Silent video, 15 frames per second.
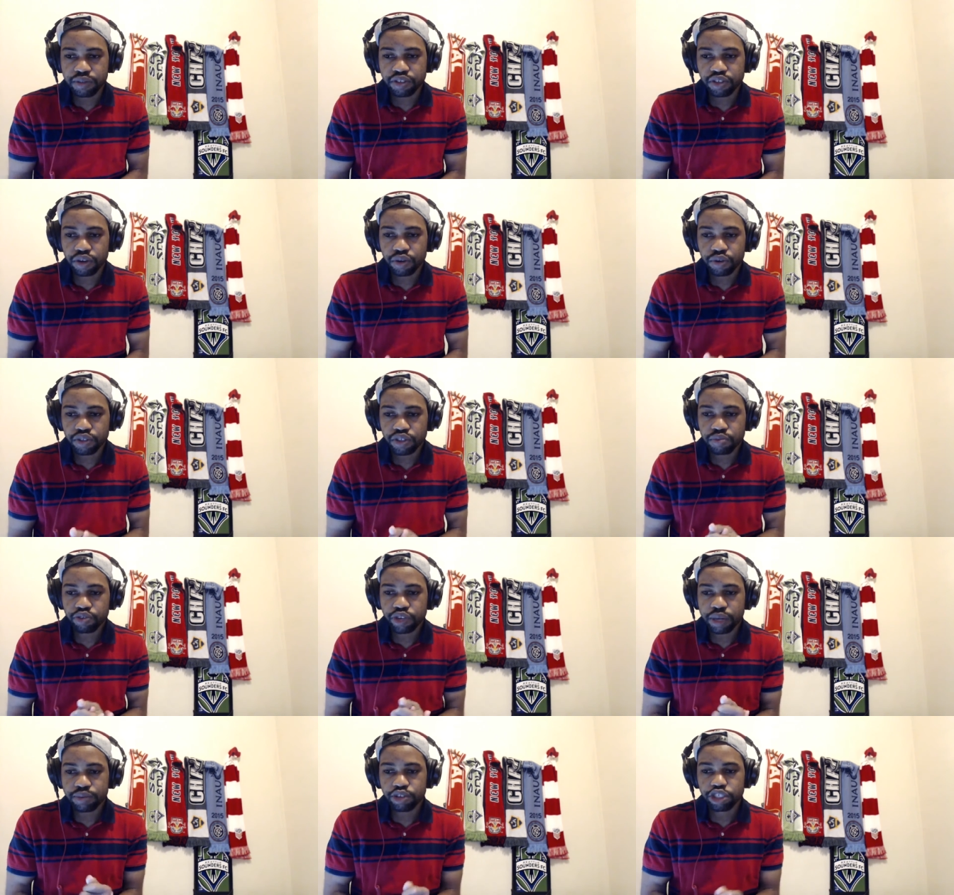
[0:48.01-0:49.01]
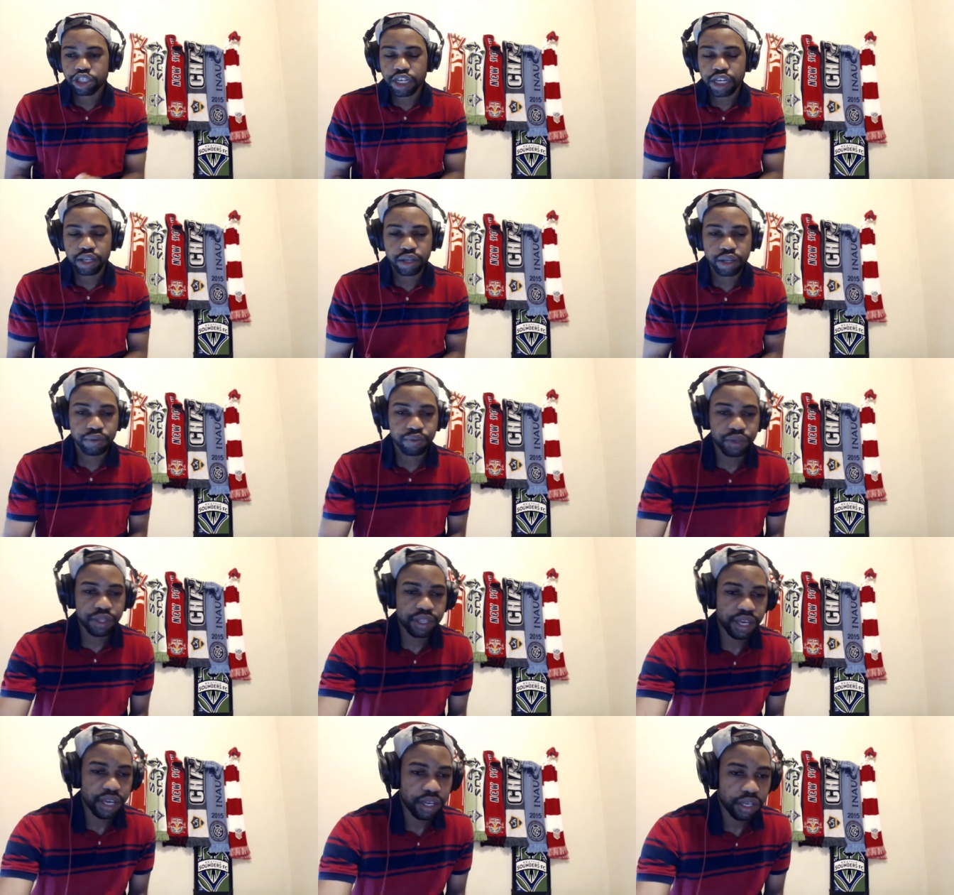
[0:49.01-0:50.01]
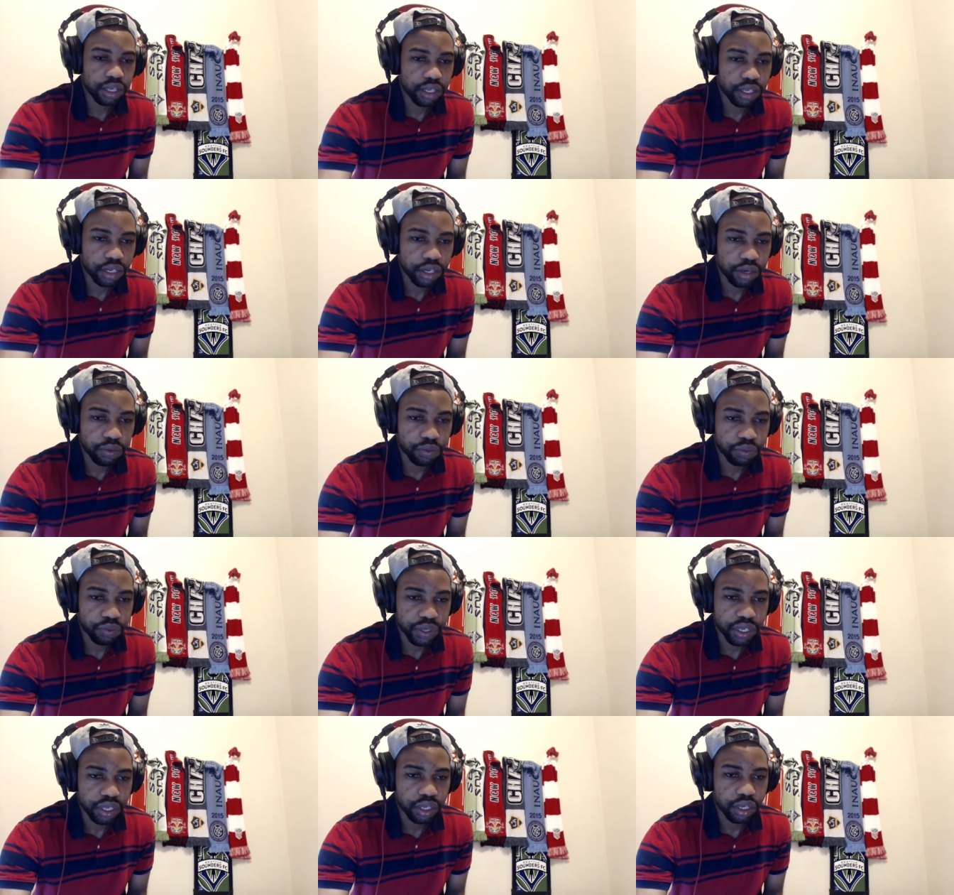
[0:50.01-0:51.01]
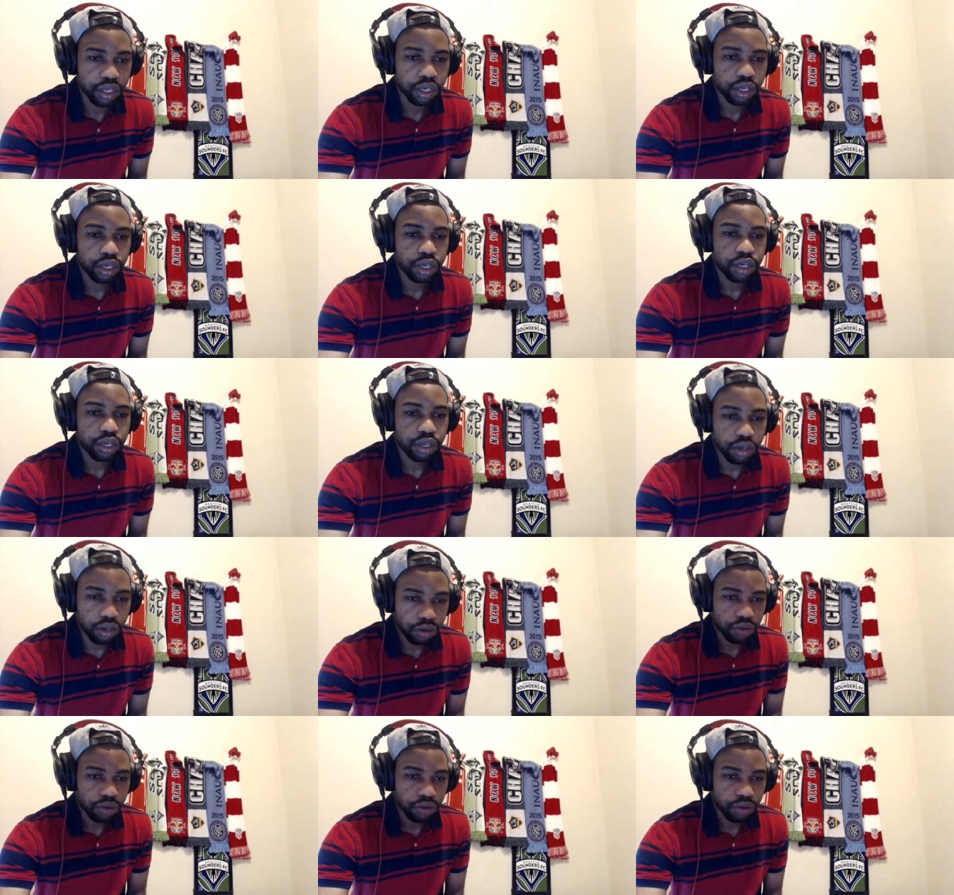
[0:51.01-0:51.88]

So subscribe to the channel, and with that, here we go.